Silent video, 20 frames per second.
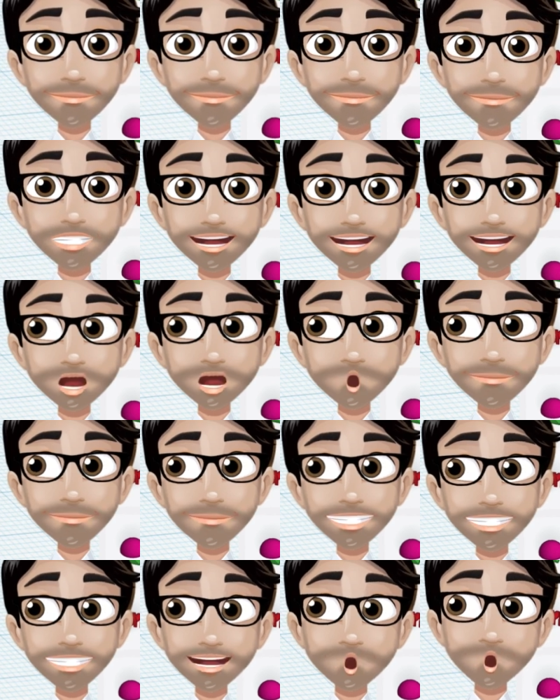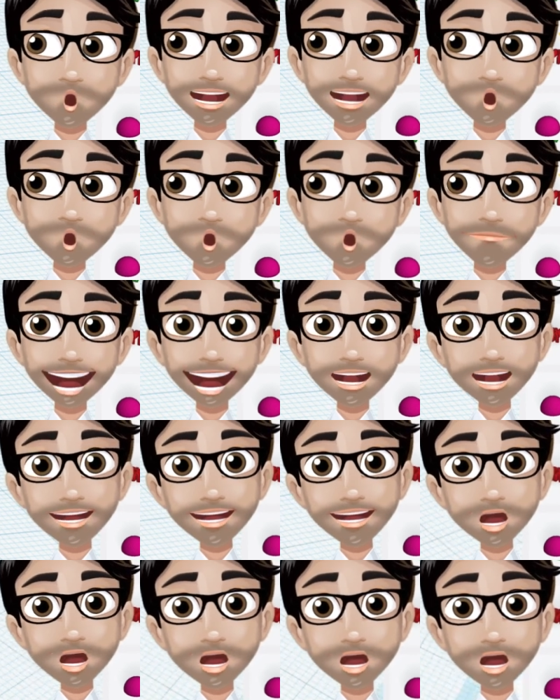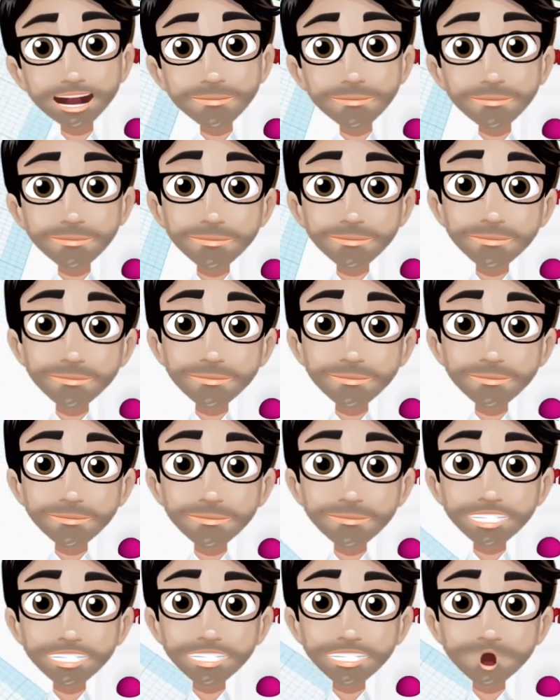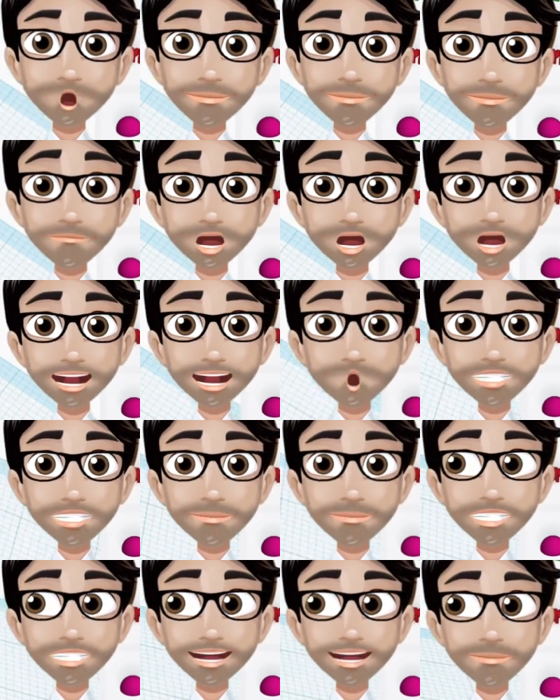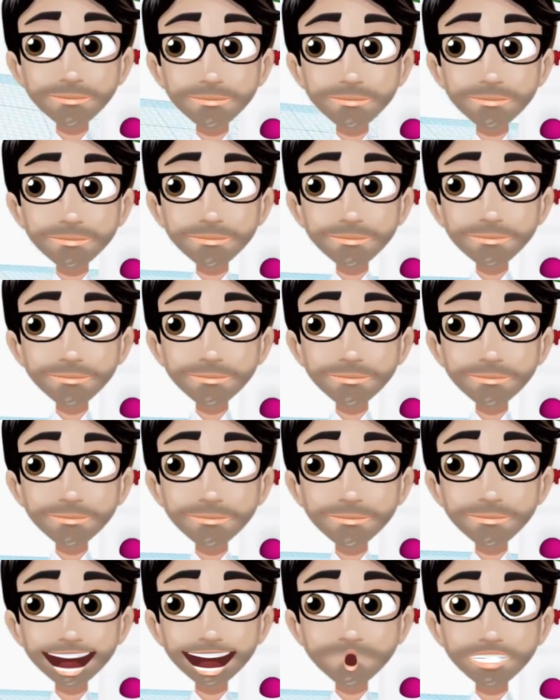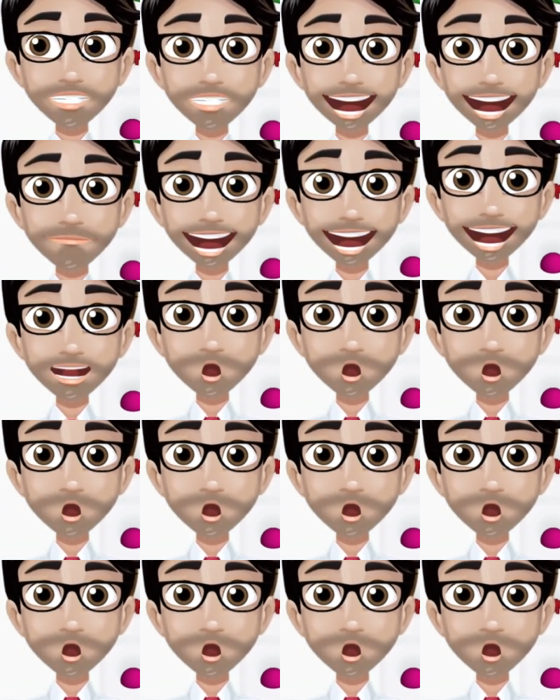I think I'll rotate it a little, but let me check out what it check out what it looks like here. It looks like part of